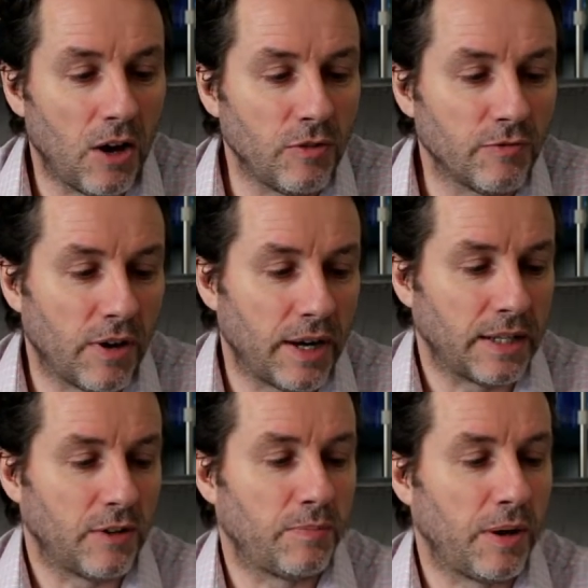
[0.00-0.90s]
own right
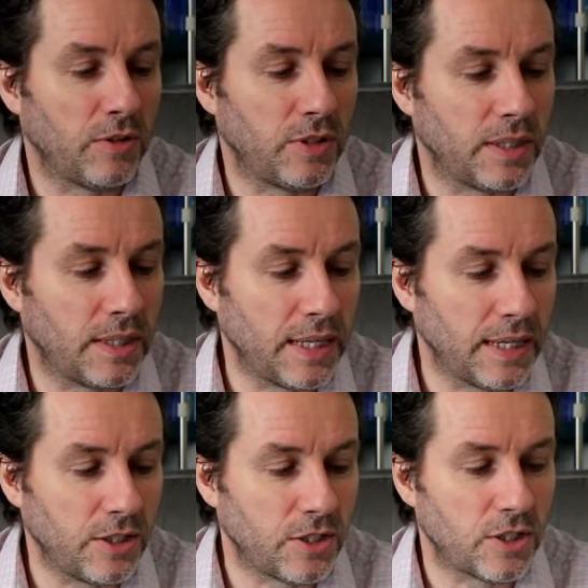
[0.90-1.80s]
have posted
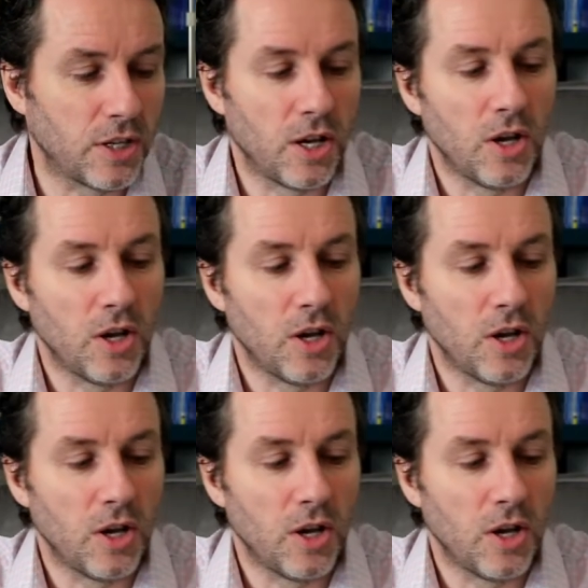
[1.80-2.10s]
this.